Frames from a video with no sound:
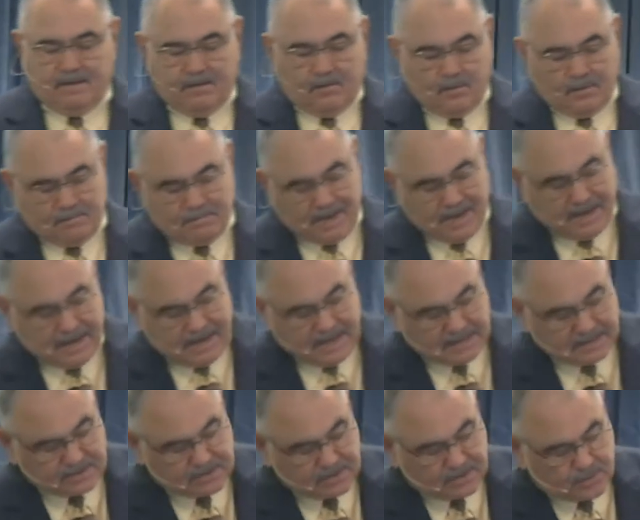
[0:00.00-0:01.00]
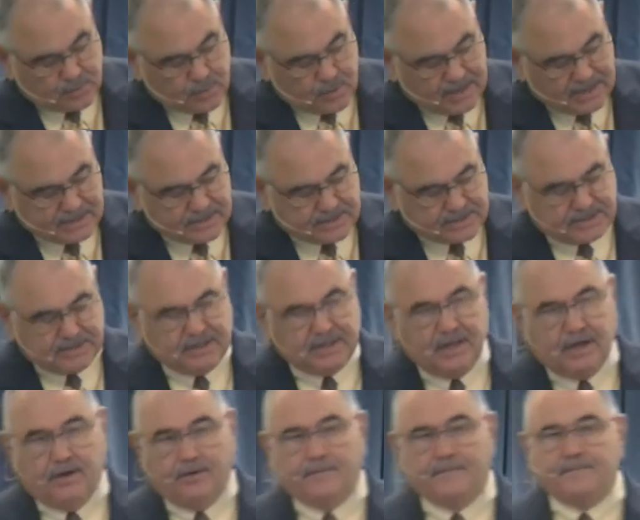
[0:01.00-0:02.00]
We might ask the question,
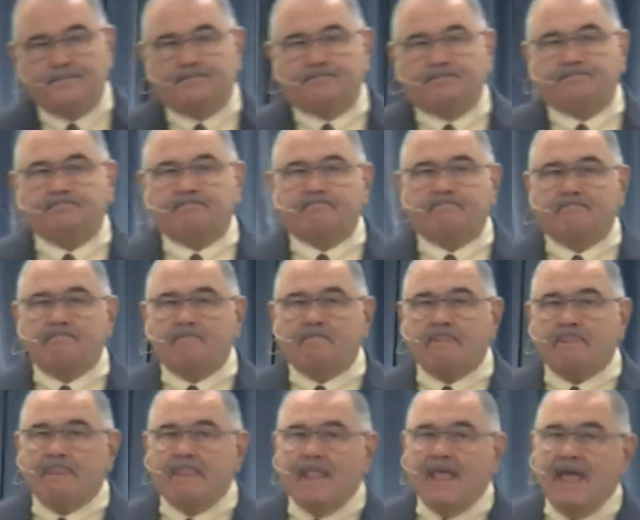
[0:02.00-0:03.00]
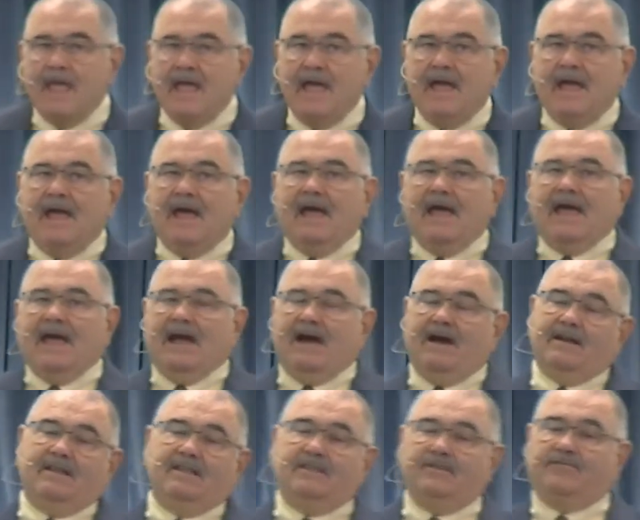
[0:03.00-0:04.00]
though
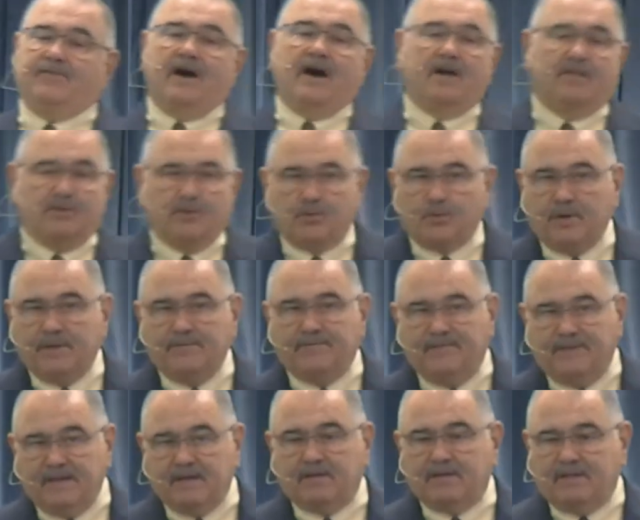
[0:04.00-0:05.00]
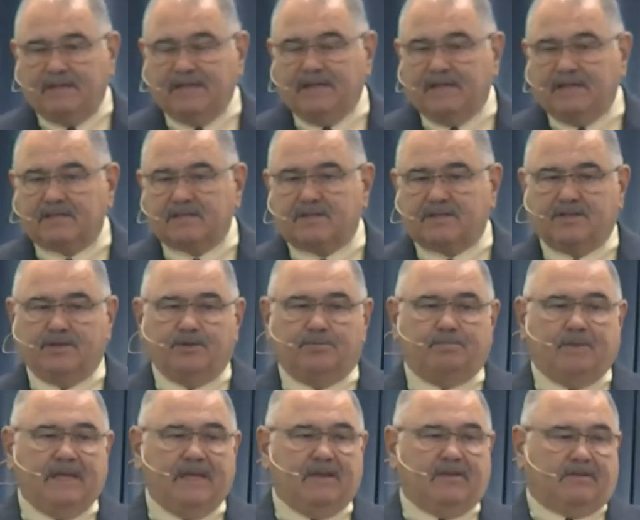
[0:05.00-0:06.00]
how did the Father reveal this to
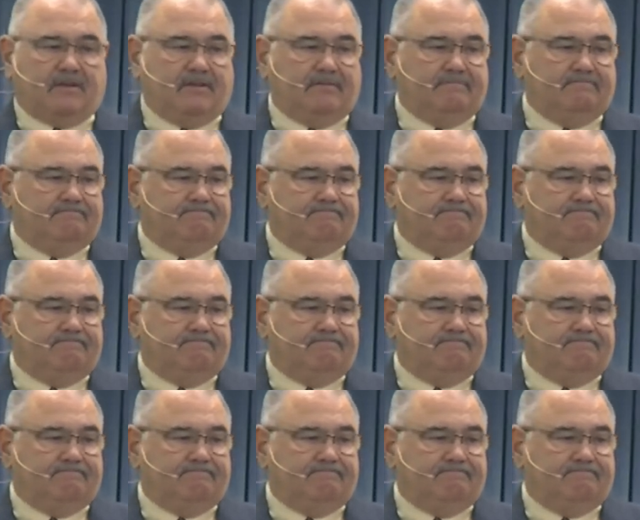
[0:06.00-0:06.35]
Peter?